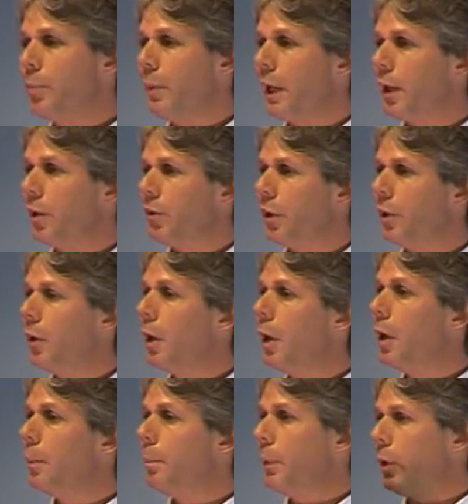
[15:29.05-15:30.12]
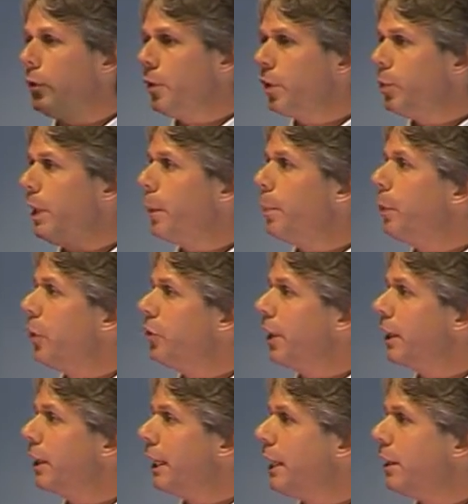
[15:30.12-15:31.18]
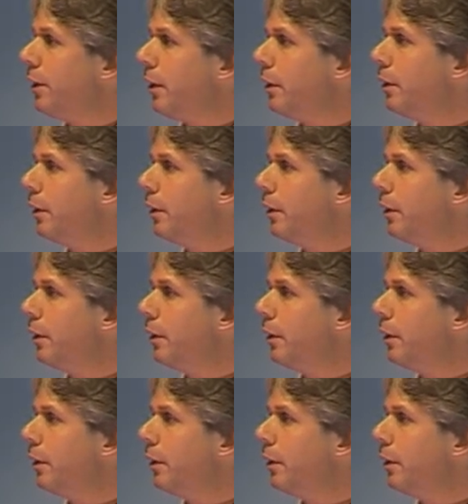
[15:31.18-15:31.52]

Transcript: manager, moving to being a project leader,